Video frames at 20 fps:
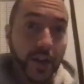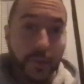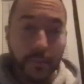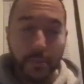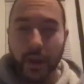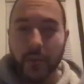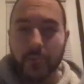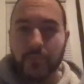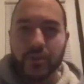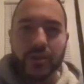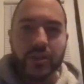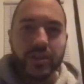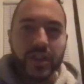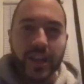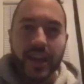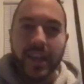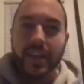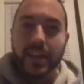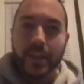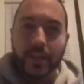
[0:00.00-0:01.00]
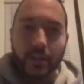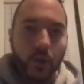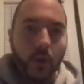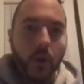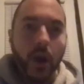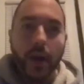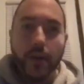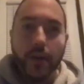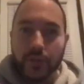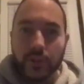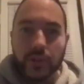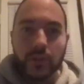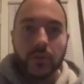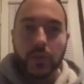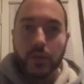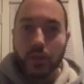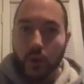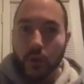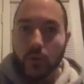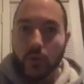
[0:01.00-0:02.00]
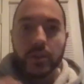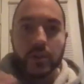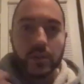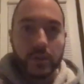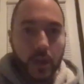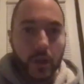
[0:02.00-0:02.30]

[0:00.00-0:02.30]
But I'm just saying, you know, obviously coaches